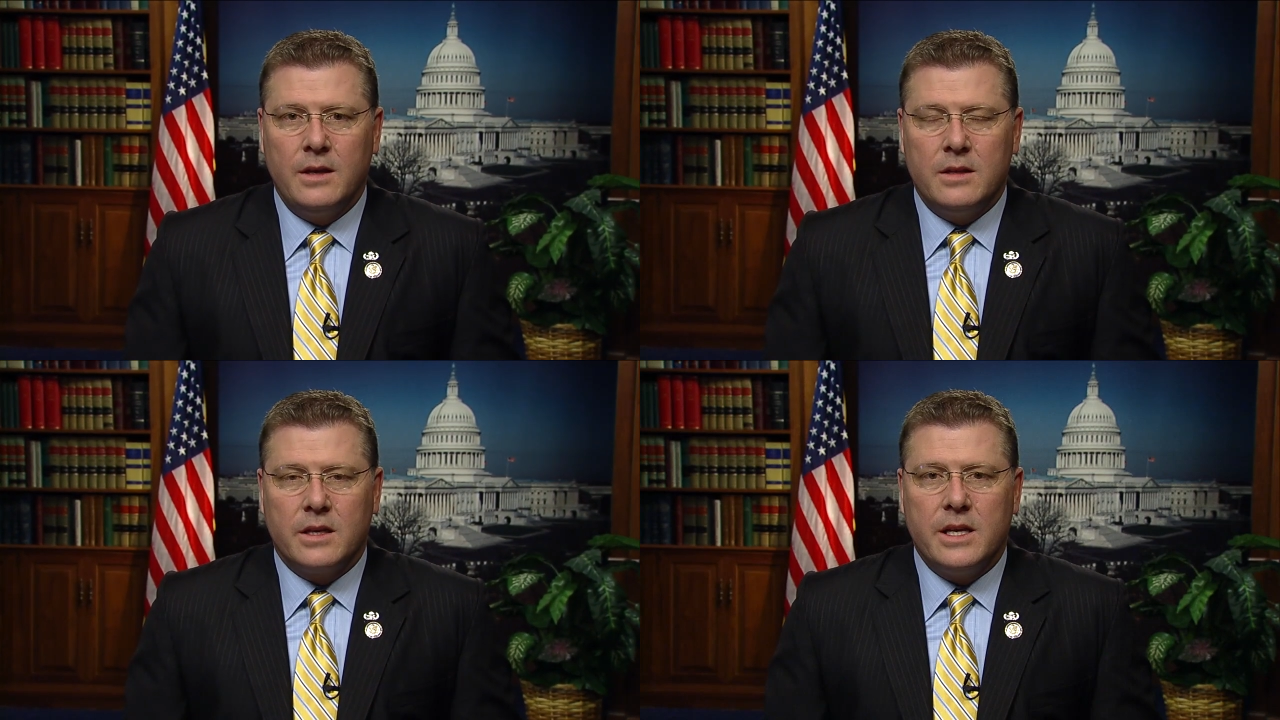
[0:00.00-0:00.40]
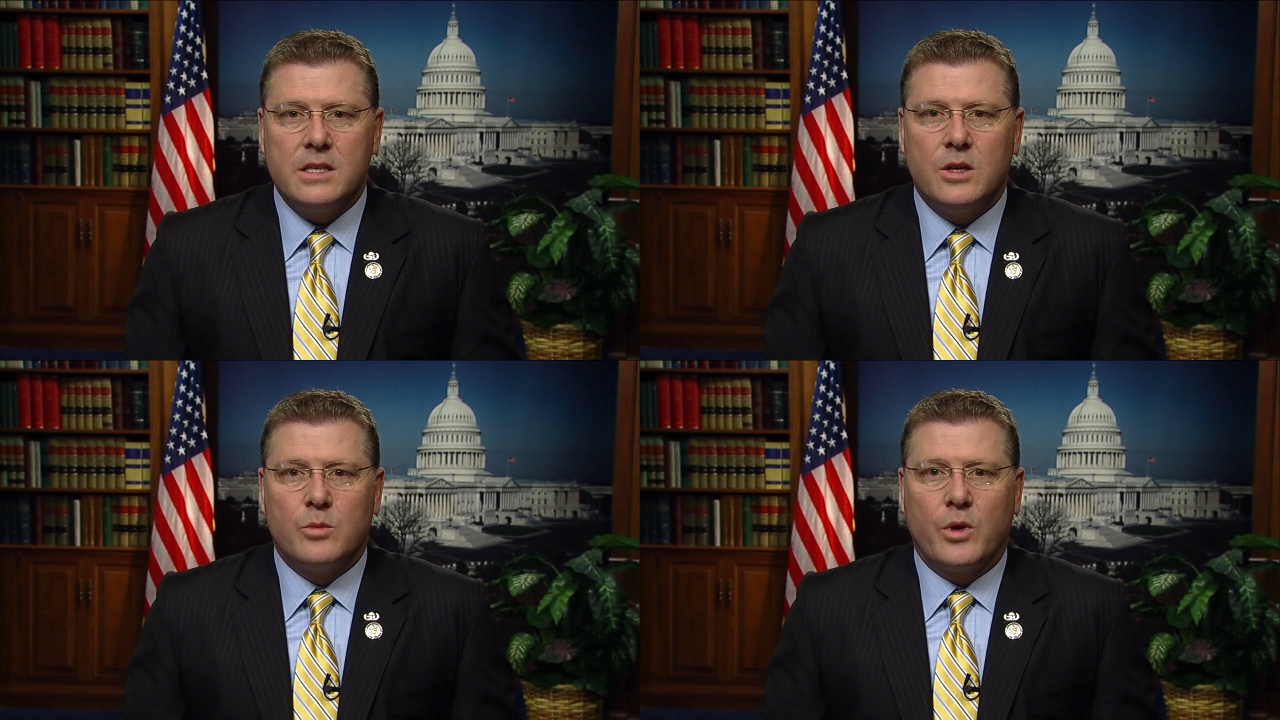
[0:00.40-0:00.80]
The
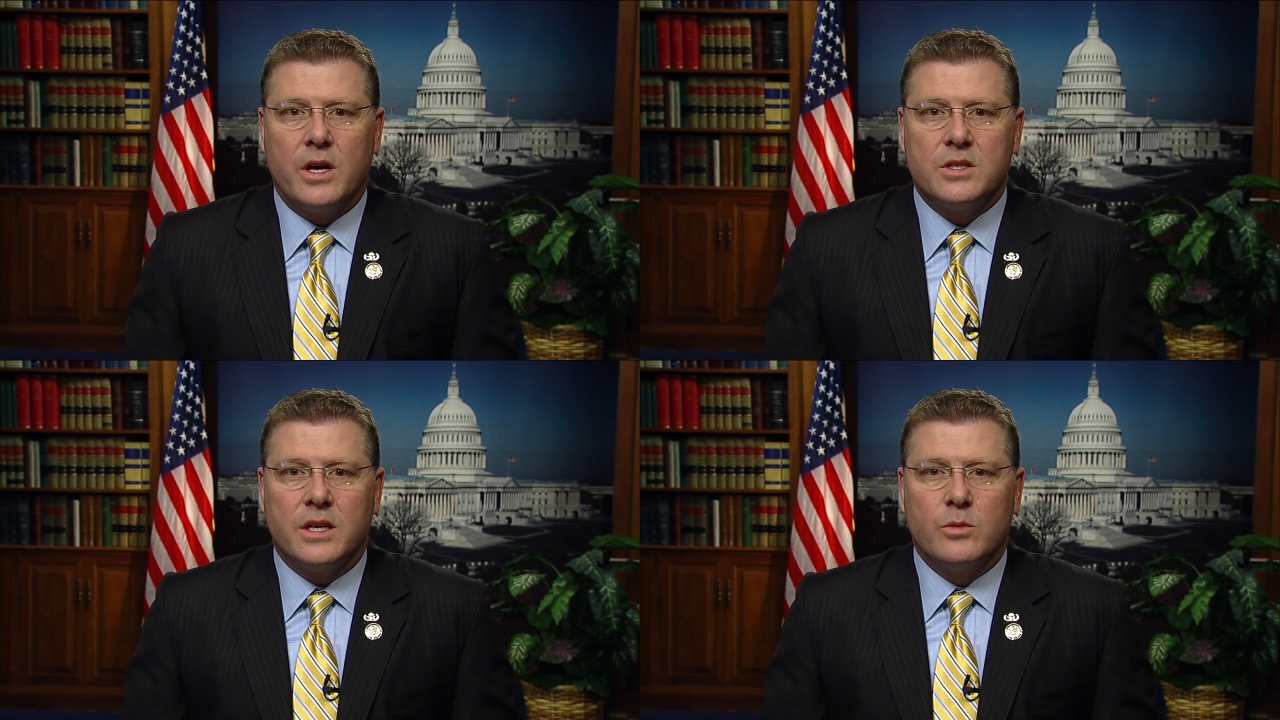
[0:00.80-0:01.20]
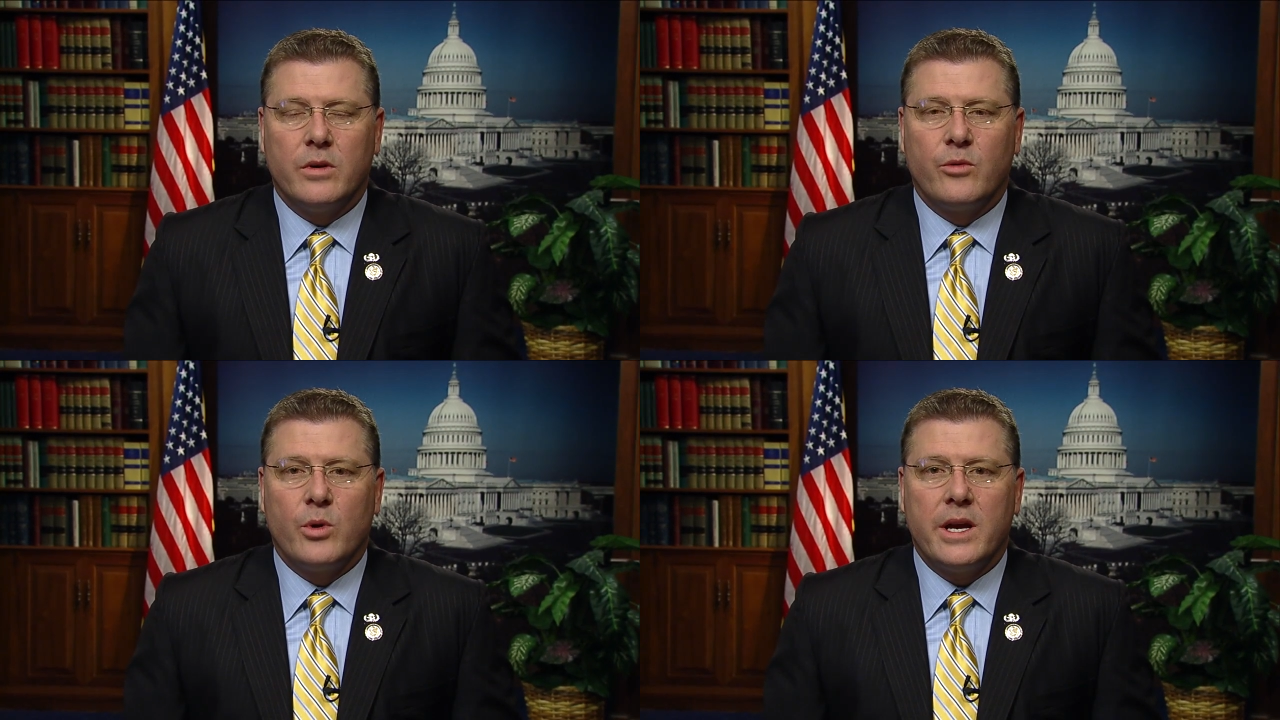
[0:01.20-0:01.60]
Keystone project would
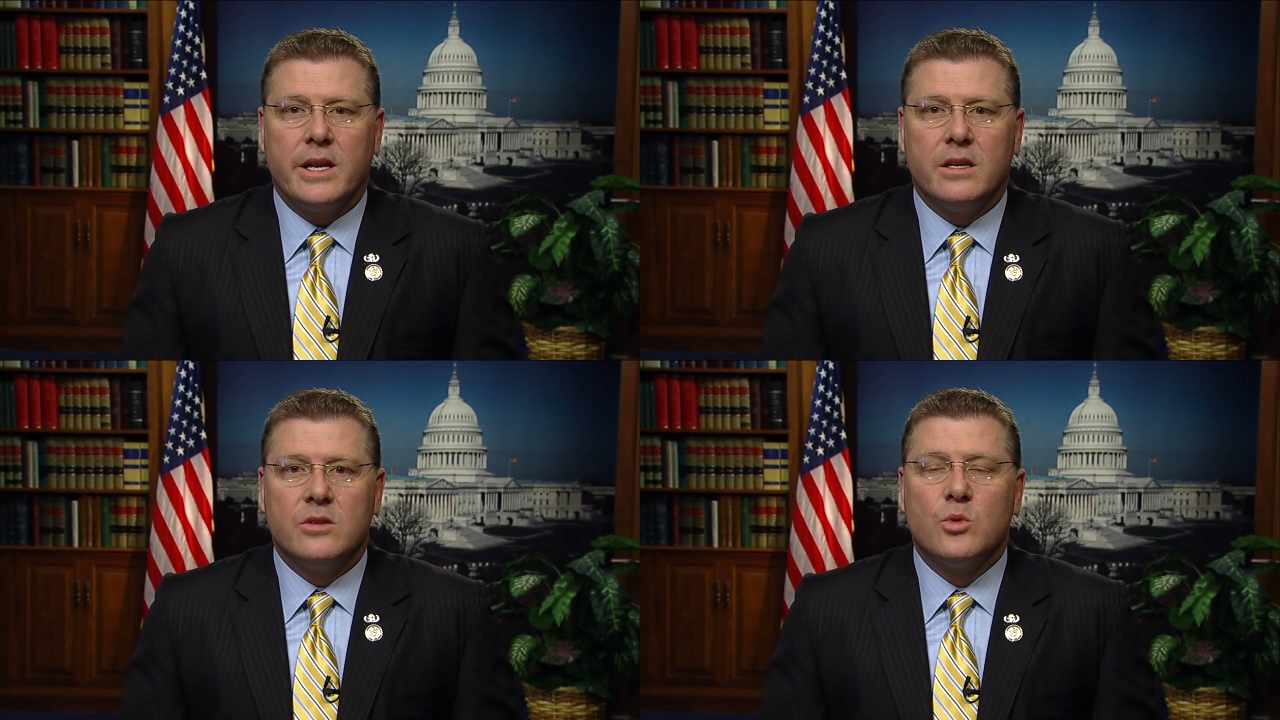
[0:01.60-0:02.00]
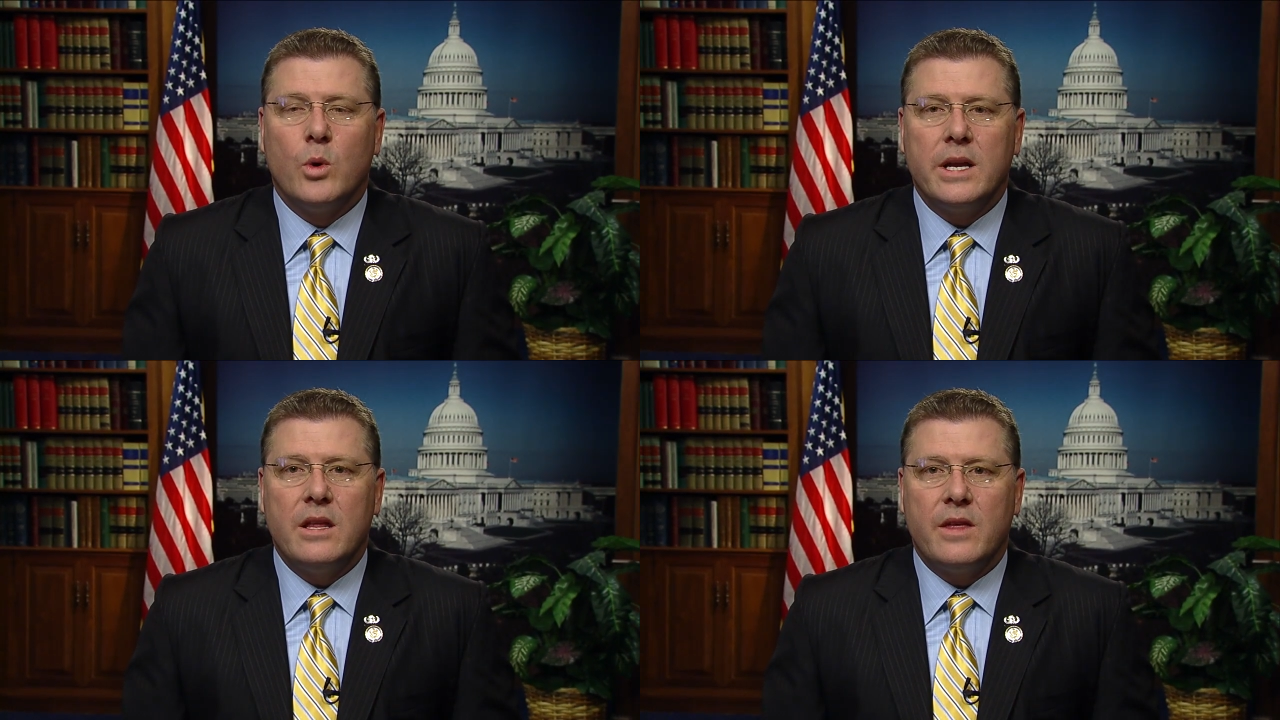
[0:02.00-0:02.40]
have created
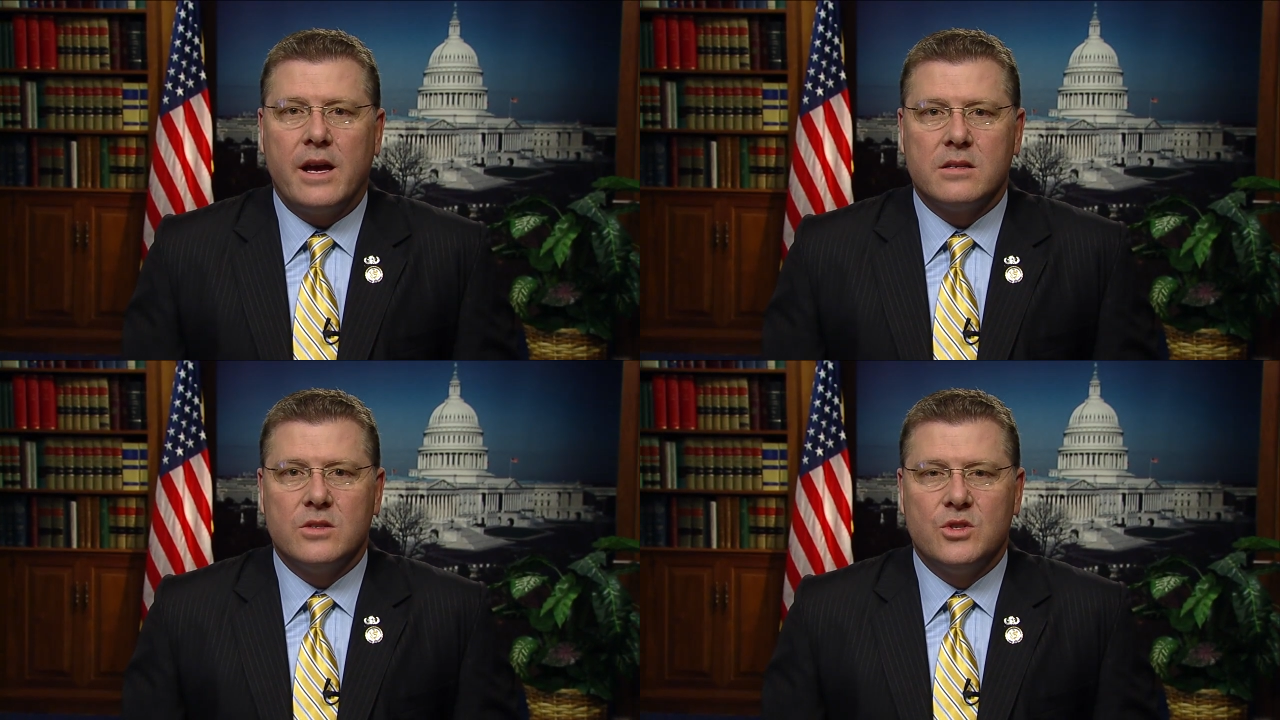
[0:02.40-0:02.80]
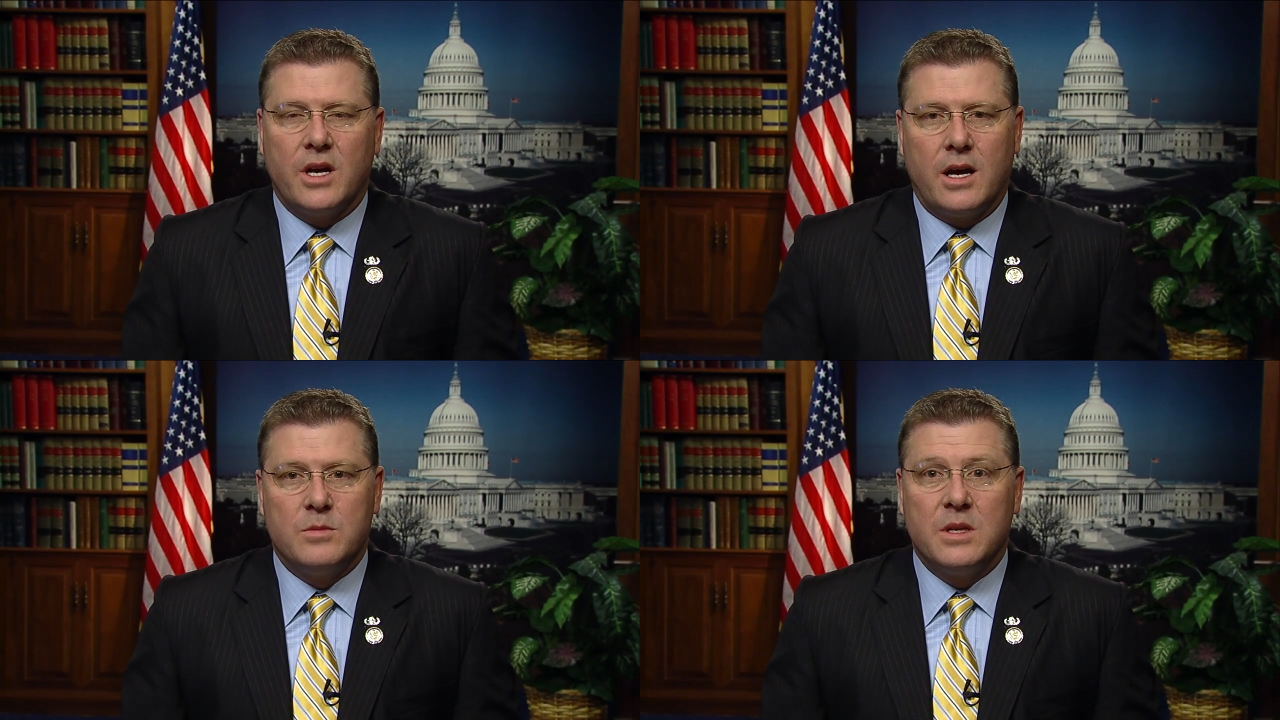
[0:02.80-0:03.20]
20,000
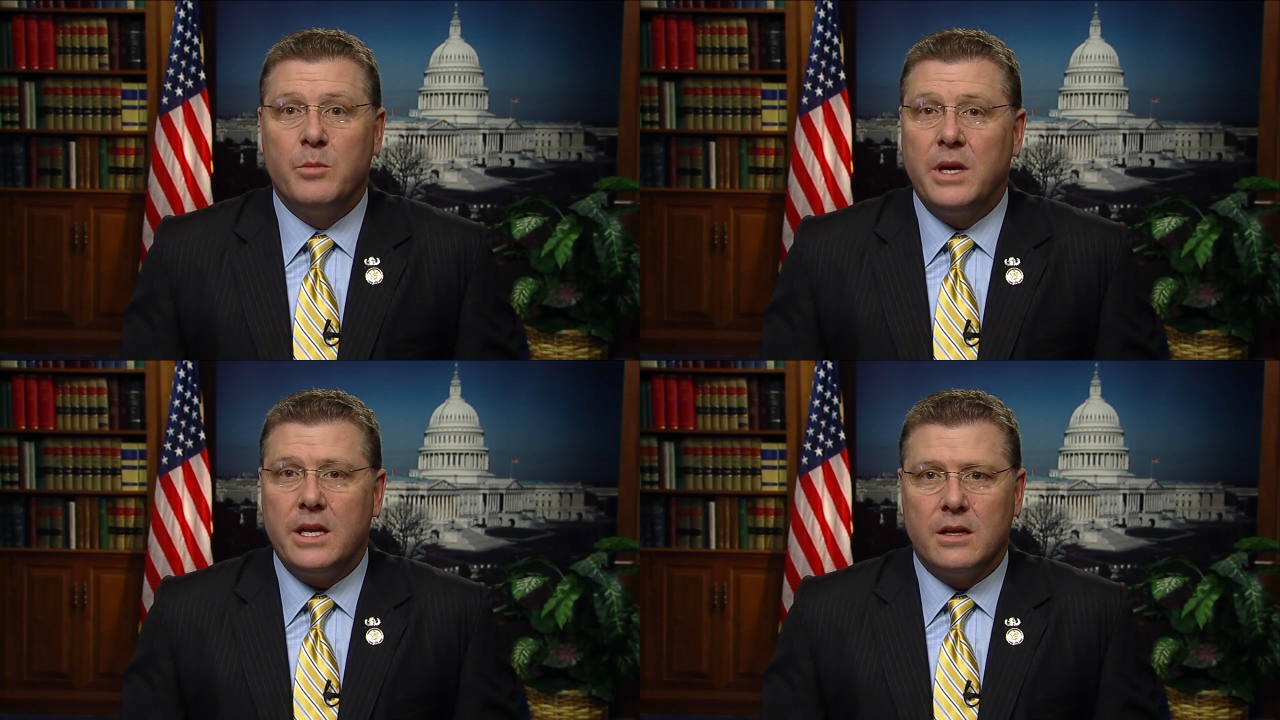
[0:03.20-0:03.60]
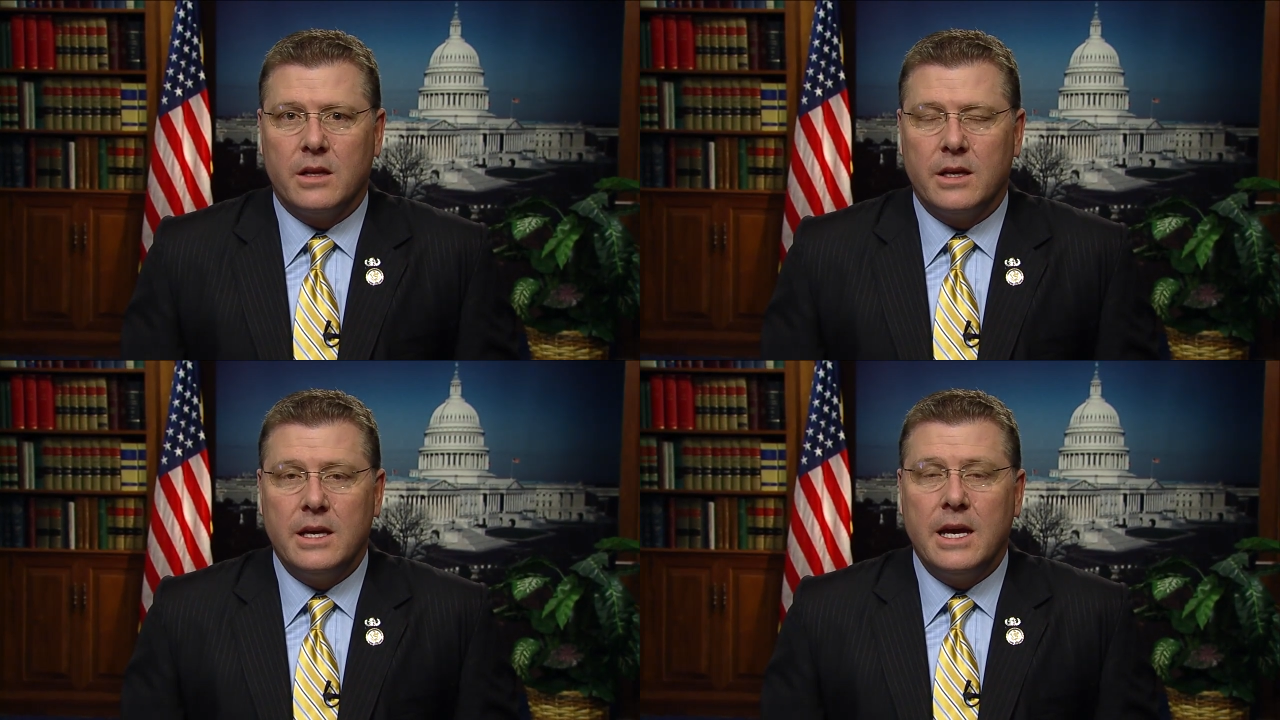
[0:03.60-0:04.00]
jobs
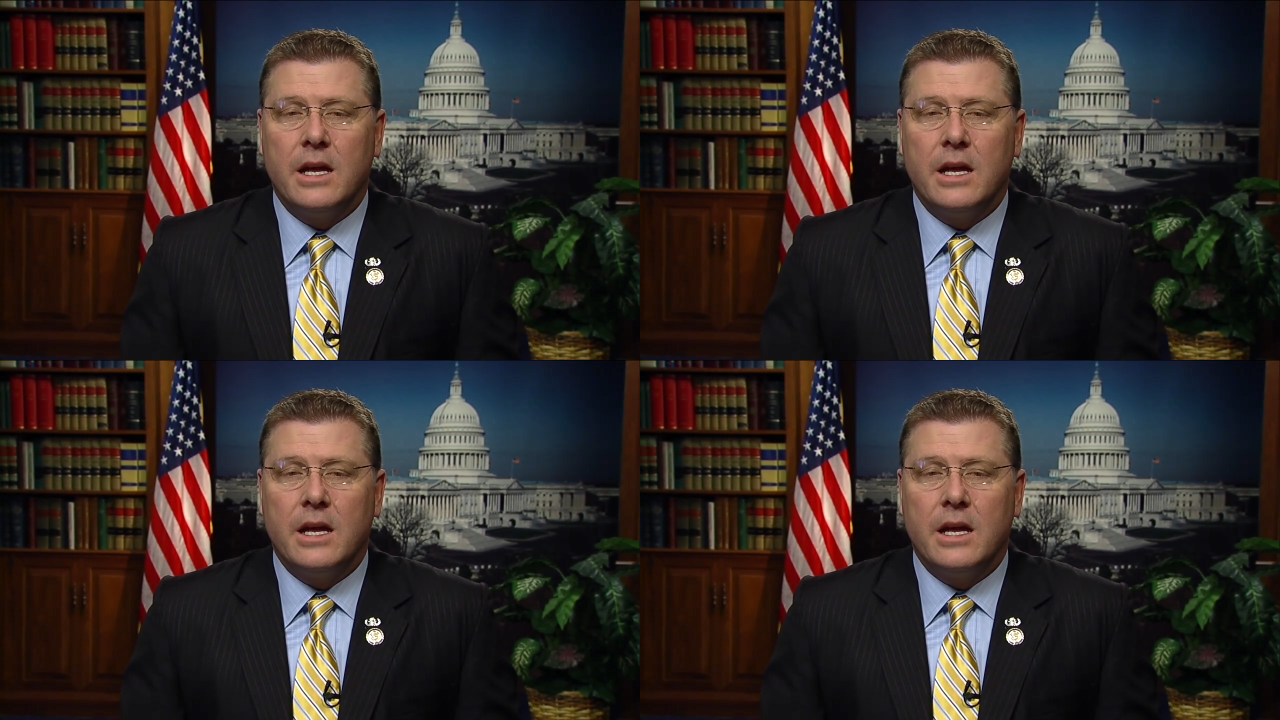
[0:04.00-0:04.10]
immediately